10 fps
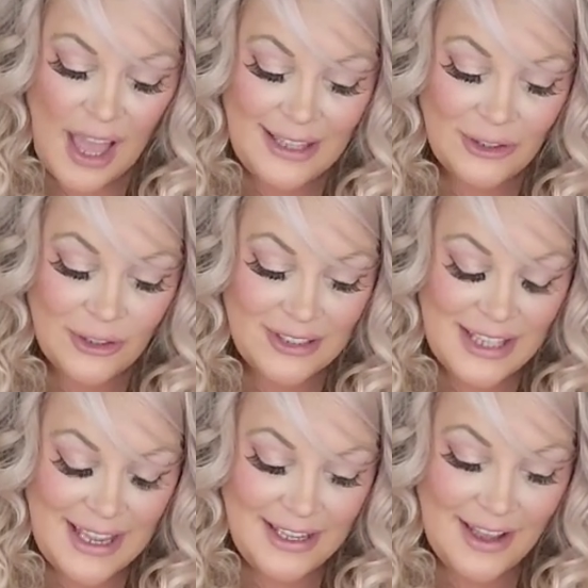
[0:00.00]
it
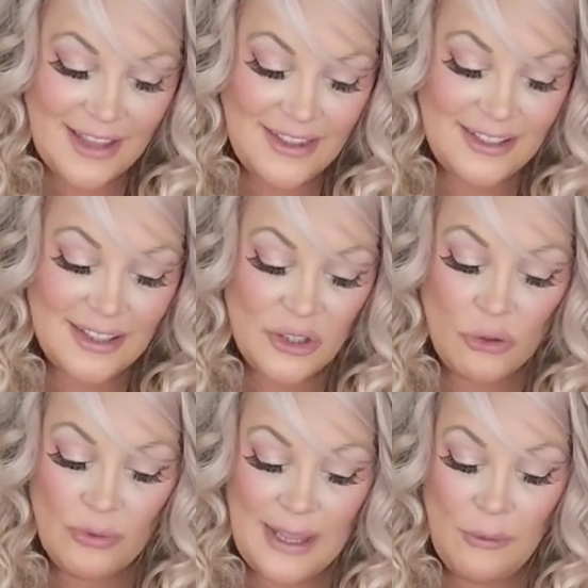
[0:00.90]
looks like uh, this is a
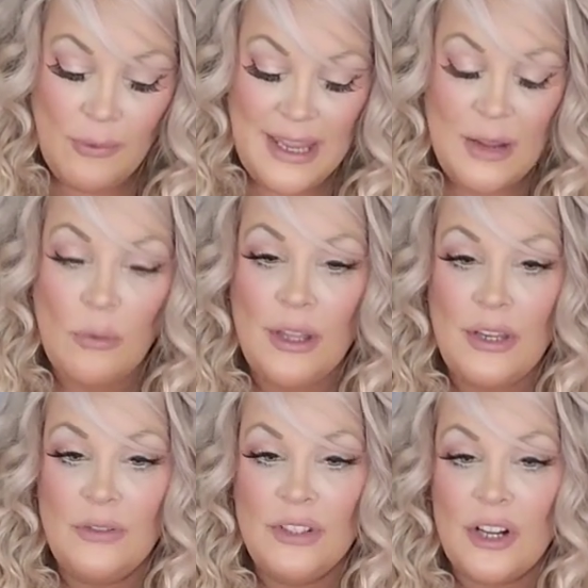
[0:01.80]
great week where
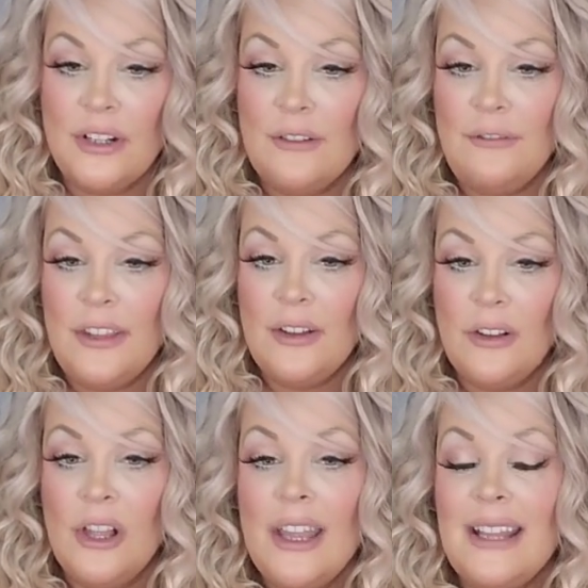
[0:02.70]
you start to
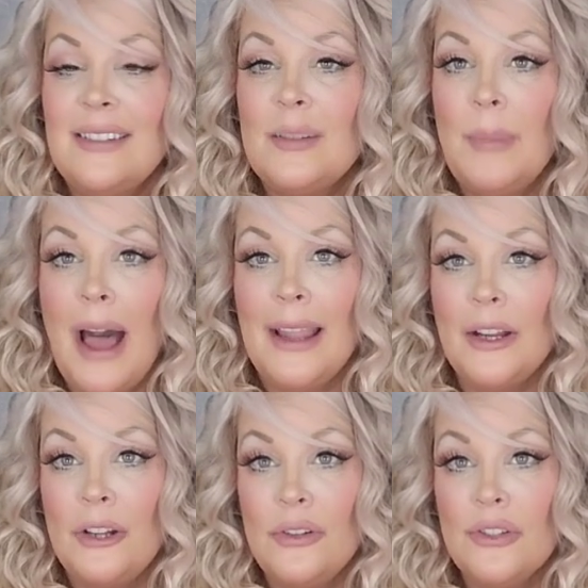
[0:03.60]
feel
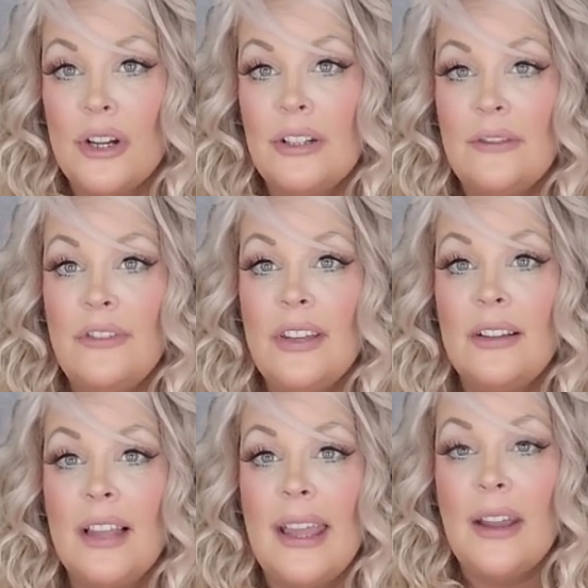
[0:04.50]
inspired. You start to
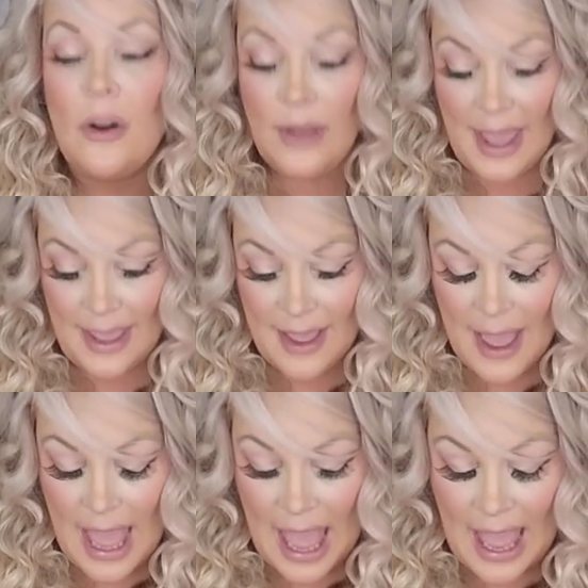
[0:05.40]
feel like, okay,
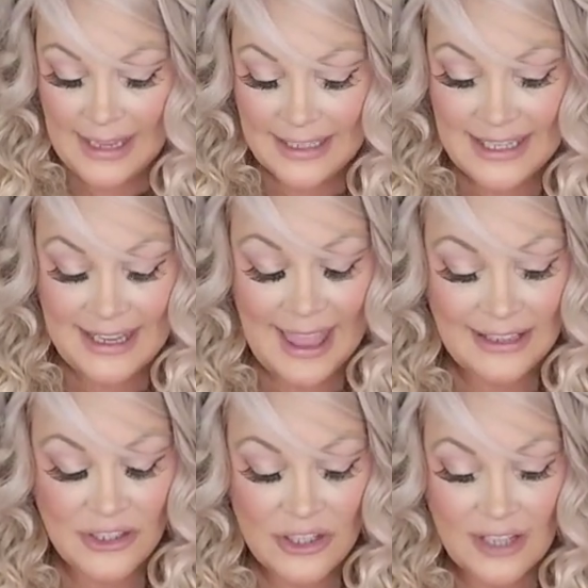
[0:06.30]
I can take
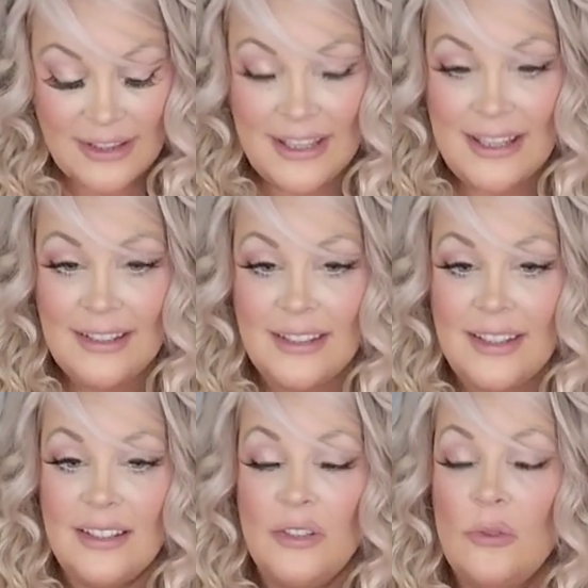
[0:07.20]
action on this.
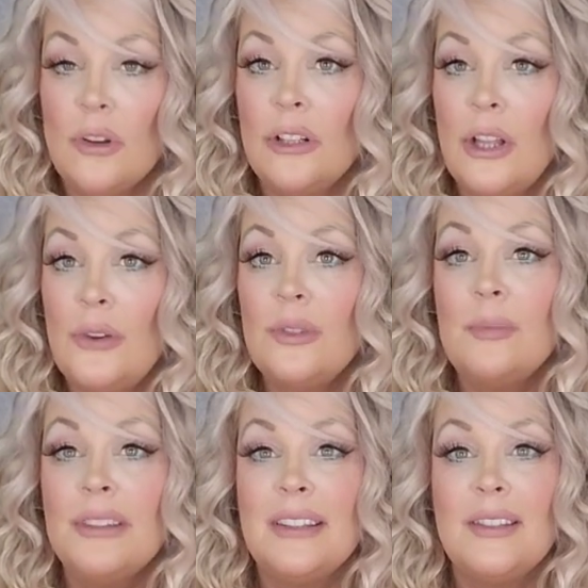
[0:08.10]
This door closed,
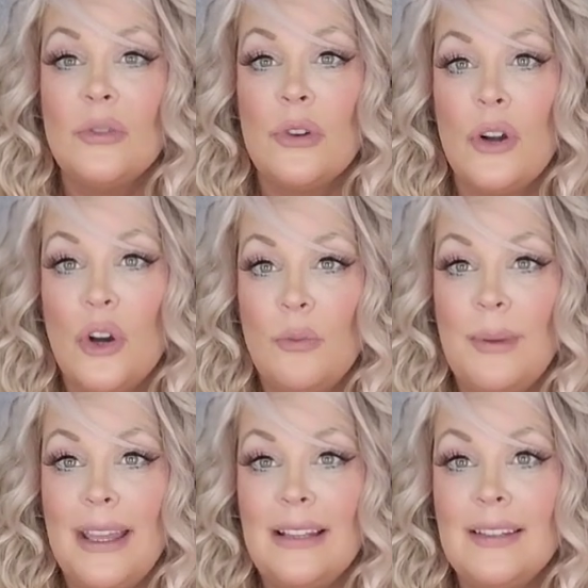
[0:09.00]
but this door
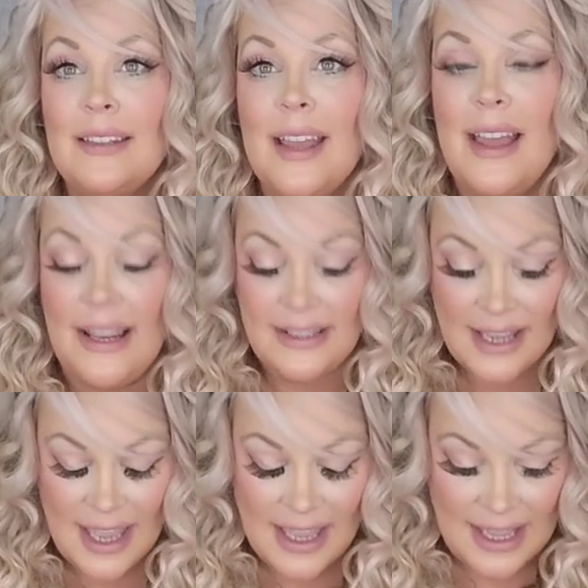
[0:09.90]
opens. And
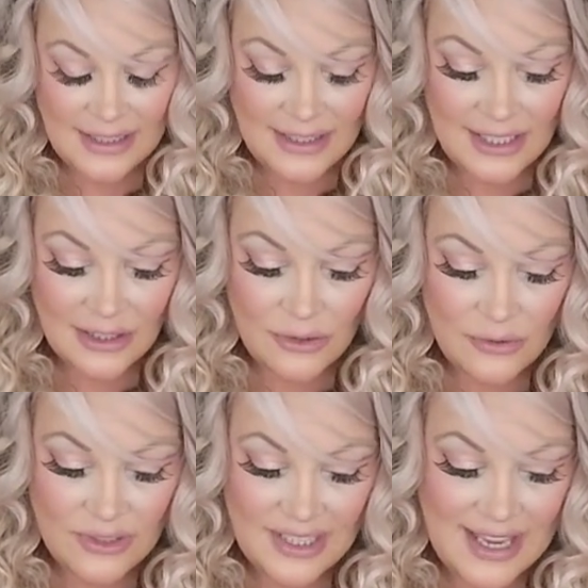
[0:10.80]
it's the
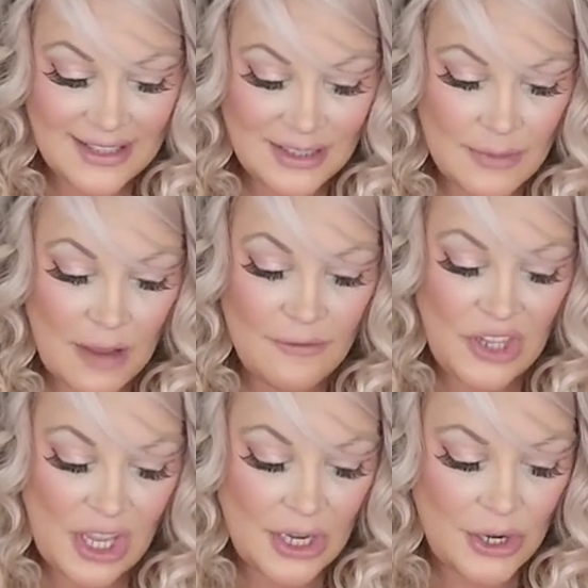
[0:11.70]
enthusiasm of
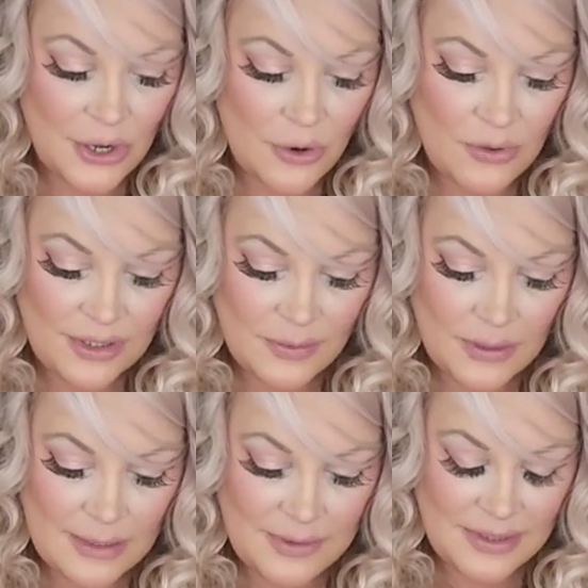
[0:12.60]
the unknown is
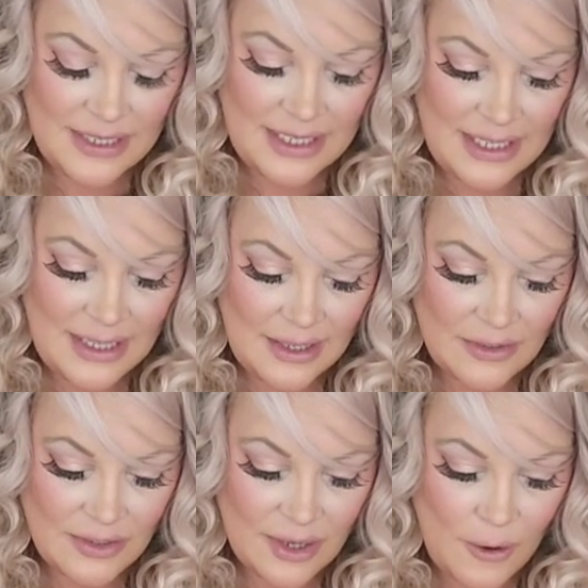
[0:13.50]
what I'm seeing
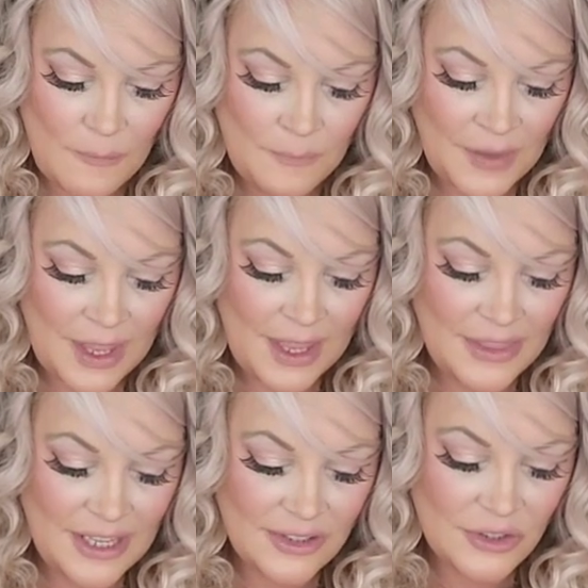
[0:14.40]
here. So
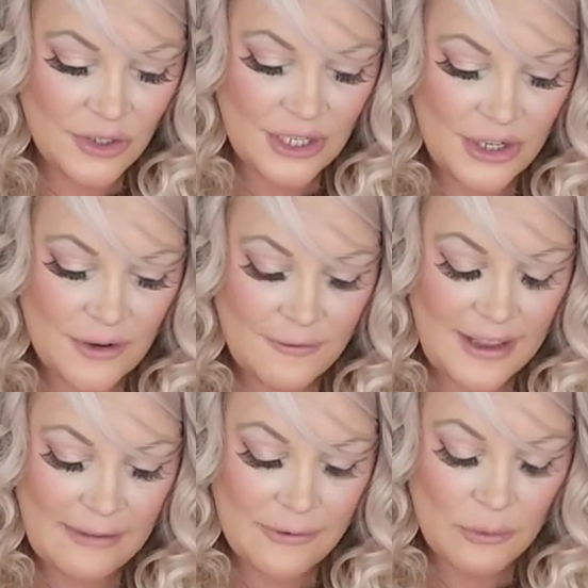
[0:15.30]
things turn in your
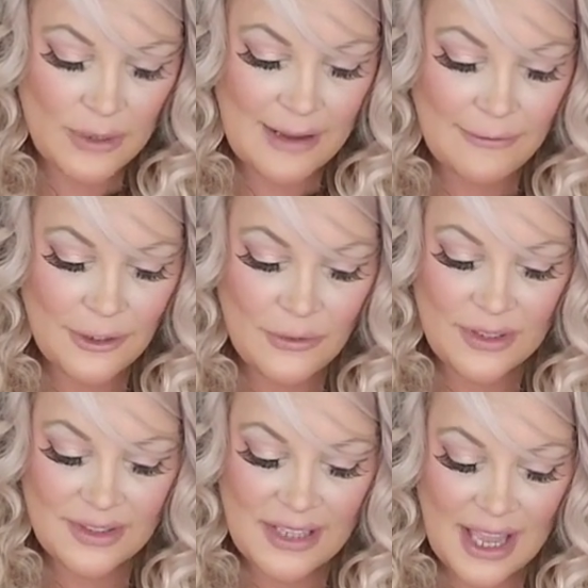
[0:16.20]
favor whenever you
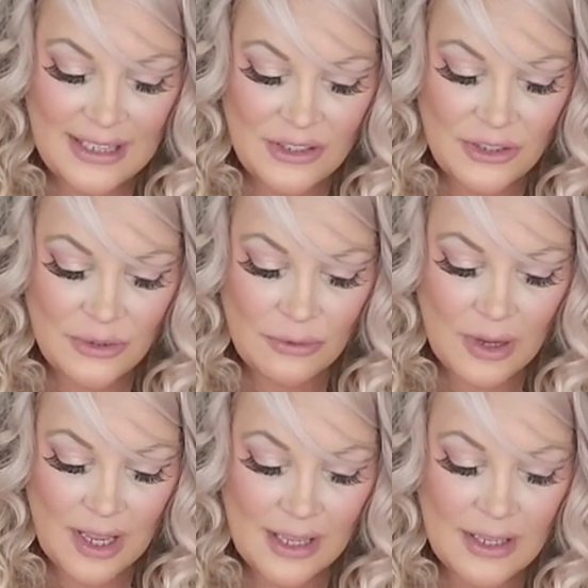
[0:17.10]
decide
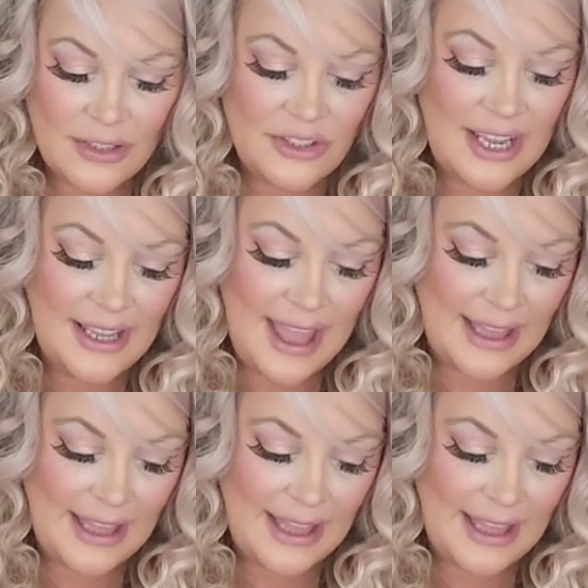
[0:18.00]
to uh, take